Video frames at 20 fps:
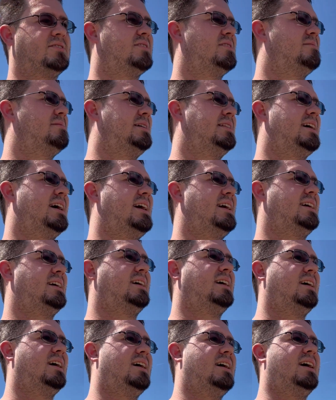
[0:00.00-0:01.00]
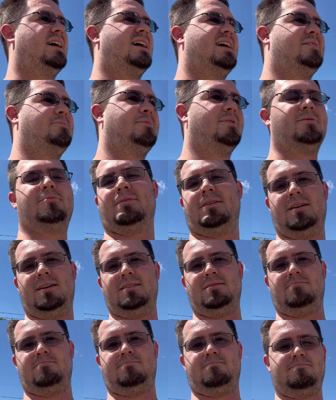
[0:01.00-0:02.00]
they'll be like, well,
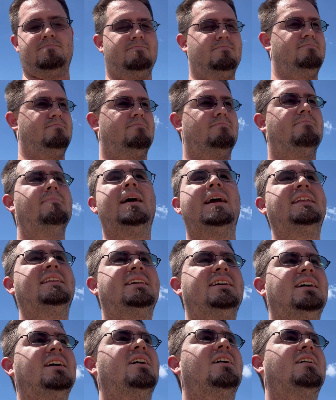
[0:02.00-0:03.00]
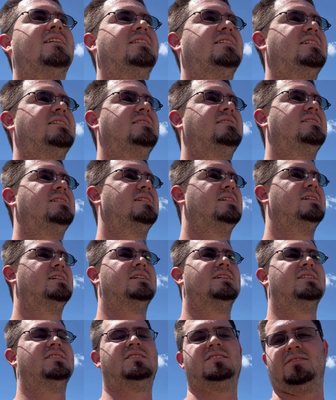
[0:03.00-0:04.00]
we mainly are in
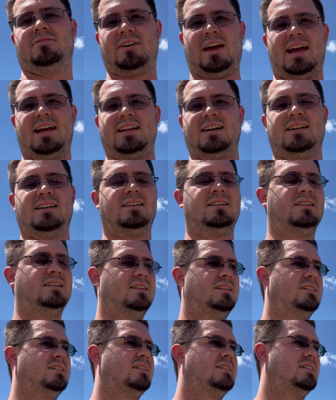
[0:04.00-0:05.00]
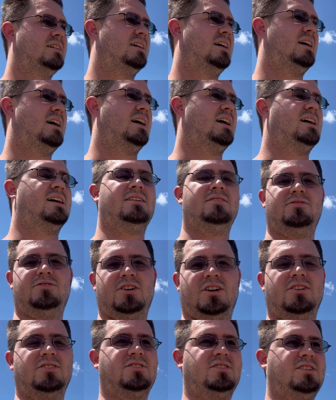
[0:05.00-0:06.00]
Savannah, New
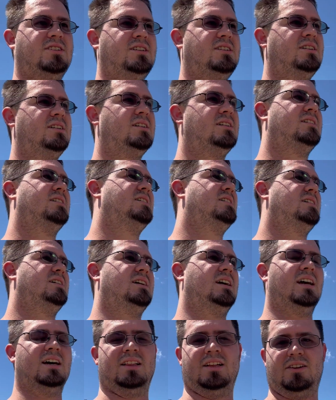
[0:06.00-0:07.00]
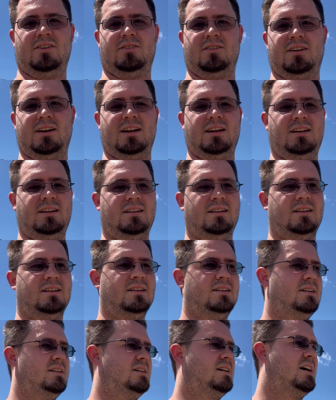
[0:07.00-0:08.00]
Jersey, Illinois,
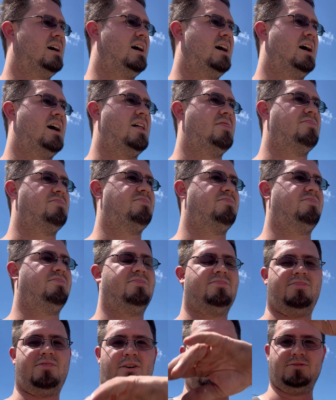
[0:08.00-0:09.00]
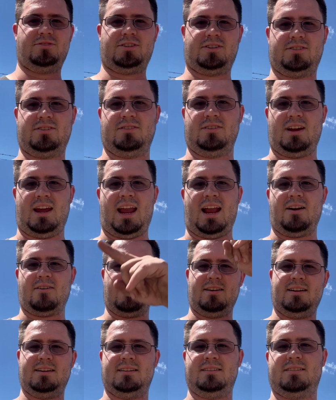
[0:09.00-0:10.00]
those
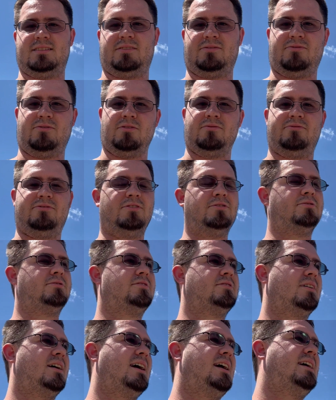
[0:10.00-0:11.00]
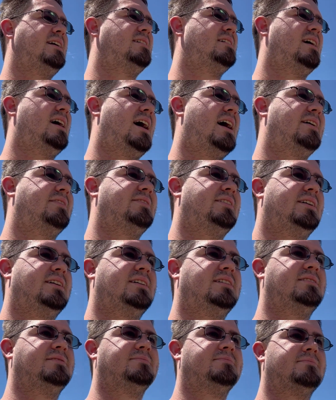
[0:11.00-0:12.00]
areas for food grade, and
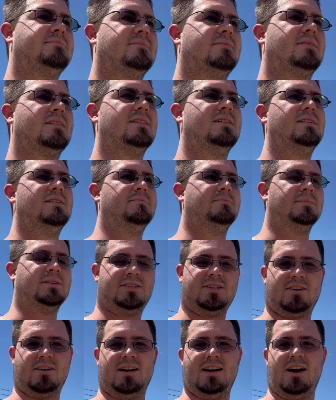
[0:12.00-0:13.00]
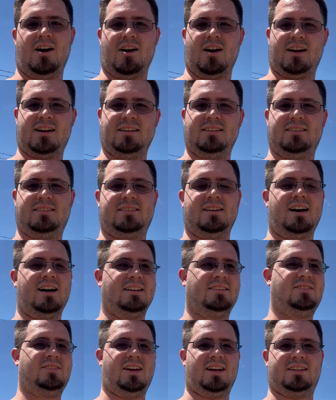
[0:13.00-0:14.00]
then Missouri, Arkansas,
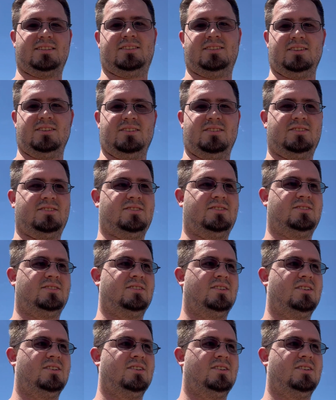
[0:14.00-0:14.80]
Texas,